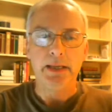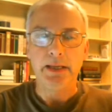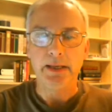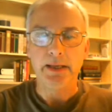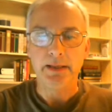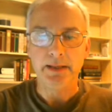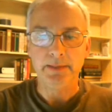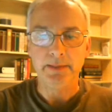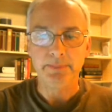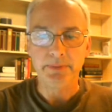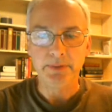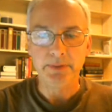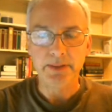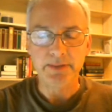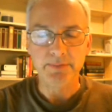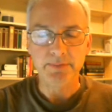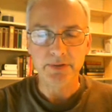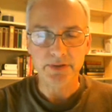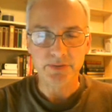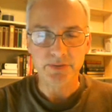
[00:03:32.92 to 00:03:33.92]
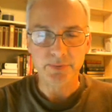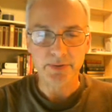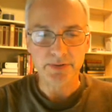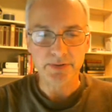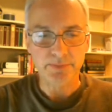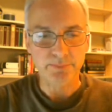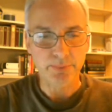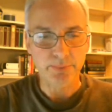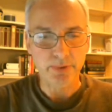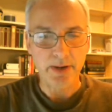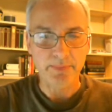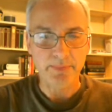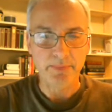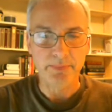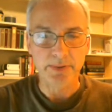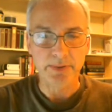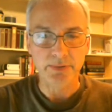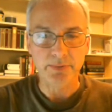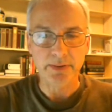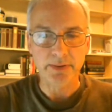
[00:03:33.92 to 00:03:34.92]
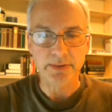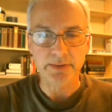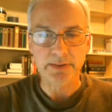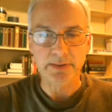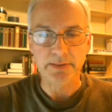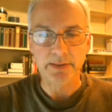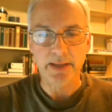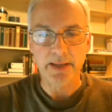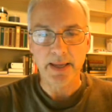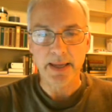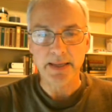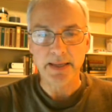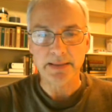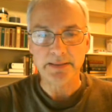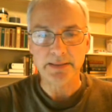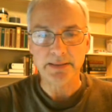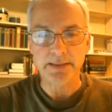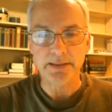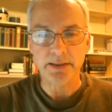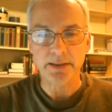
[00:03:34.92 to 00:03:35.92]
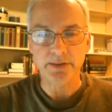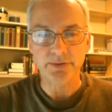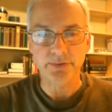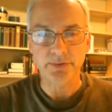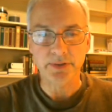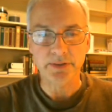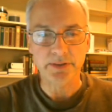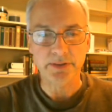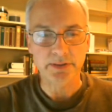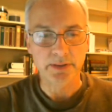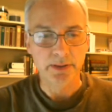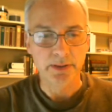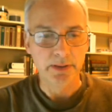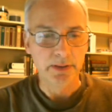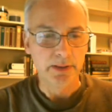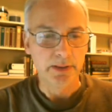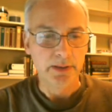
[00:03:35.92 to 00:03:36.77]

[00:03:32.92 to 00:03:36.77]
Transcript: And I believe this was probably written in the 1800s.